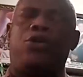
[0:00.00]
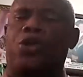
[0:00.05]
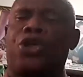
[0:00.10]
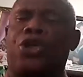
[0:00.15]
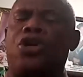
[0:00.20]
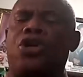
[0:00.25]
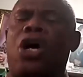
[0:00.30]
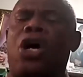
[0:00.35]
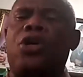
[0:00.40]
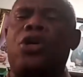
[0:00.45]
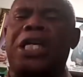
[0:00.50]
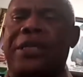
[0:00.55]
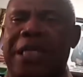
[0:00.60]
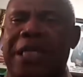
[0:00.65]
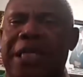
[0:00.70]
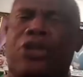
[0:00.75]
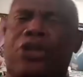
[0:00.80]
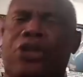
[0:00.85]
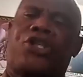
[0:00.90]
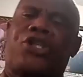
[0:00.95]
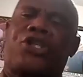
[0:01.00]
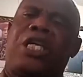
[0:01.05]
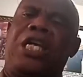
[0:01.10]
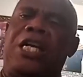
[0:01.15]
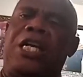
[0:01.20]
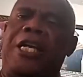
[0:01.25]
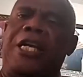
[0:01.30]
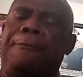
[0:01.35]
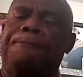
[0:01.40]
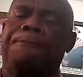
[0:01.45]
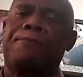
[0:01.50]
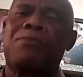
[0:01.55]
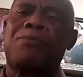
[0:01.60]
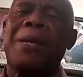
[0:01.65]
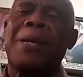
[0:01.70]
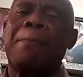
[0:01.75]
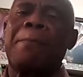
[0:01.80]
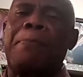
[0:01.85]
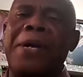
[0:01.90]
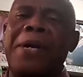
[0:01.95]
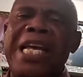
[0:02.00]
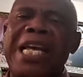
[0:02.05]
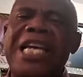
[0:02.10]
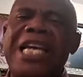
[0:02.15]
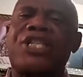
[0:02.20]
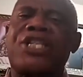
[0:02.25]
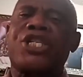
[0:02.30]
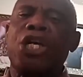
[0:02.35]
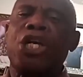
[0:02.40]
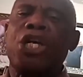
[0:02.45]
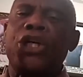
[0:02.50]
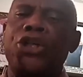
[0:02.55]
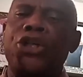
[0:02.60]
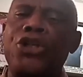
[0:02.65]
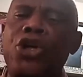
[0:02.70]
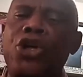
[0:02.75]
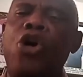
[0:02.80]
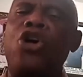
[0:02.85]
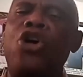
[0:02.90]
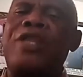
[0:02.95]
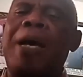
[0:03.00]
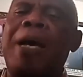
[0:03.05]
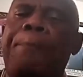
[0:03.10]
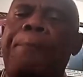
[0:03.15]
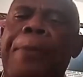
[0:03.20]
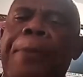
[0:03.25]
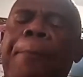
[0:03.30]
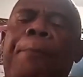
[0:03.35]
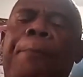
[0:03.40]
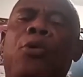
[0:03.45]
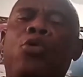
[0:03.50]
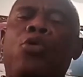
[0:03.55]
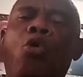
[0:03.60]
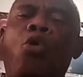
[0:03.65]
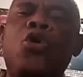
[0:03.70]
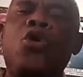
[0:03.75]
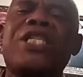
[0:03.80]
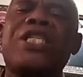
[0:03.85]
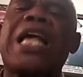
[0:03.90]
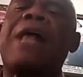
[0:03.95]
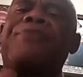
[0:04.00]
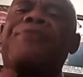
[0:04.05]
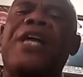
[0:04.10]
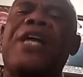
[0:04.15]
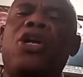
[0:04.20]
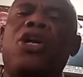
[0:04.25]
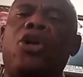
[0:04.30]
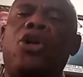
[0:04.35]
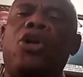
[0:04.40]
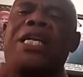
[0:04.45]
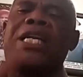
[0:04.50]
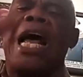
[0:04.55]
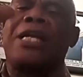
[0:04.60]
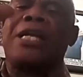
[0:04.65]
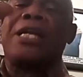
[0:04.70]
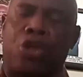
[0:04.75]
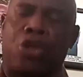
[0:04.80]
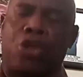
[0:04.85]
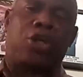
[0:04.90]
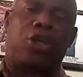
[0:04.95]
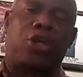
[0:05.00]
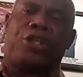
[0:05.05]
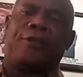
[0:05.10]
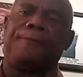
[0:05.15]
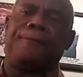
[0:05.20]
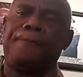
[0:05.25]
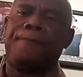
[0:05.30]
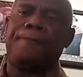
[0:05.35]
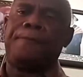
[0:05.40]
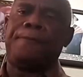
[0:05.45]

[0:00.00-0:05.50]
should not let us kill him? Please know the people who serve the Lord had touched.